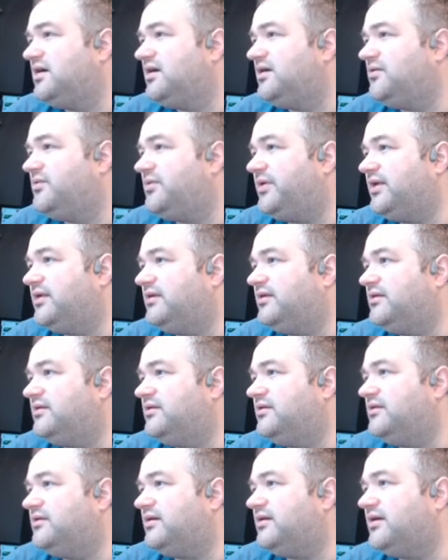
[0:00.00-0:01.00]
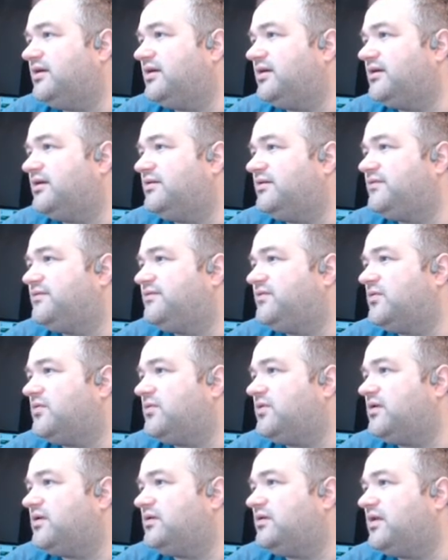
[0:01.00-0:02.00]
written
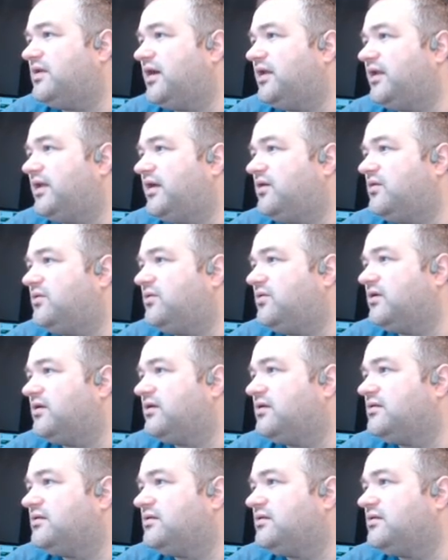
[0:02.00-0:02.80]
for .NET Core.